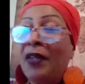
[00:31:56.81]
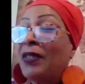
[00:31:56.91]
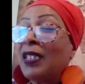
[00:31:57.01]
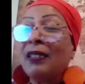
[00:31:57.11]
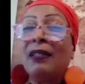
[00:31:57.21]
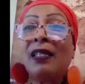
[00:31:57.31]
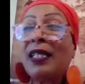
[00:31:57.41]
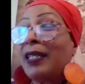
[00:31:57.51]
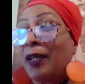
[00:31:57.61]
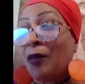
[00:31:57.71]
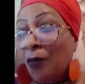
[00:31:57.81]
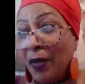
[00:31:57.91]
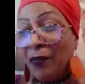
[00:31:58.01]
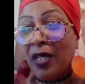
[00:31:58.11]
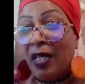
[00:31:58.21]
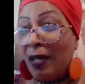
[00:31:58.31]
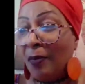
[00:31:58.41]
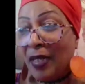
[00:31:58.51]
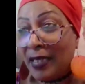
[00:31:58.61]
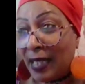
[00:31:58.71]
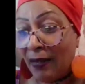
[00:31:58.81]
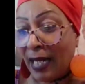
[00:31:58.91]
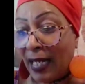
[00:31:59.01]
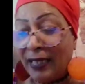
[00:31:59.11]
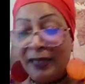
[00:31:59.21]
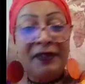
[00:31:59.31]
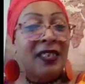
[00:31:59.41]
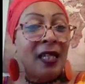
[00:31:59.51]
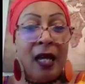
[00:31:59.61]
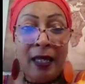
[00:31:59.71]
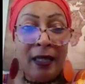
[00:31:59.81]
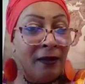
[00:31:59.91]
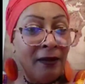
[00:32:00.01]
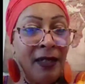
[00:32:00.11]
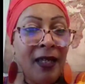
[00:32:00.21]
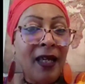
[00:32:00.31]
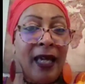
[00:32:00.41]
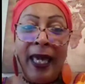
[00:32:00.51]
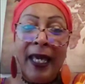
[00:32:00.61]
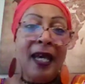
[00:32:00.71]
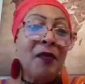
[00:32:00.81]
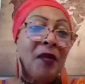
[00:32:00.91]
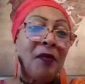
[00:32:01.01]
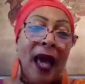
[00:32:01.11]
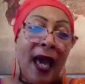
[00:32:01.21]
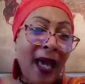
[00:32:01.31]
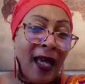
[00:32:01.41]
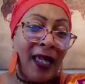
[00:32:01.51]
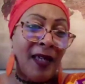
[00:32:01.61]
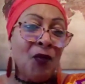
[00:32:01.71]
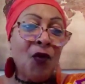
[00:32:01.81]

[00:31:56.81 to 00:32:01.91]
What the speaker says: There is nothing like running up and down that Davidson Hill and coming back